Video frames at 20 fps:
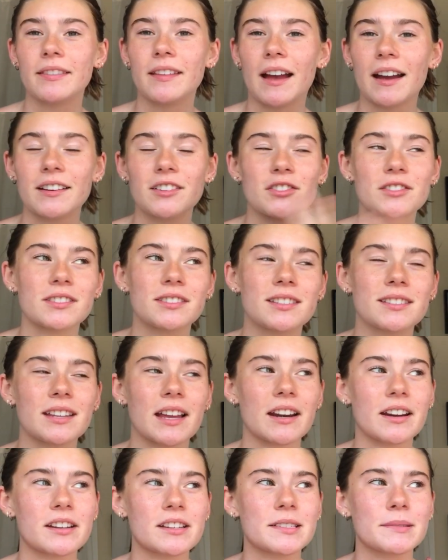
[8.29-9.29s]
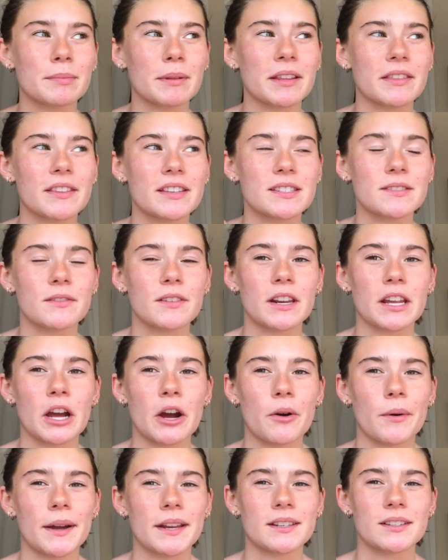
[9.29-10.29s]
I just decided to split this
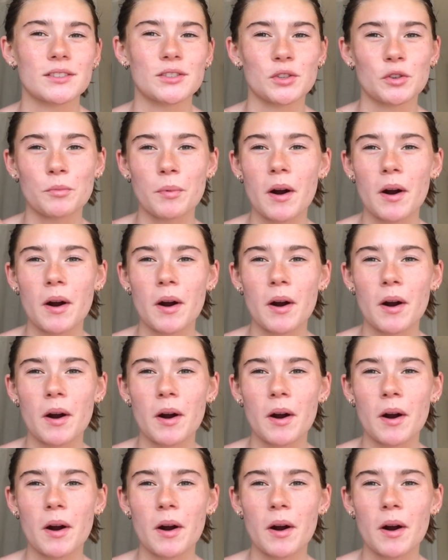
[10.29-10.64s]
video into 2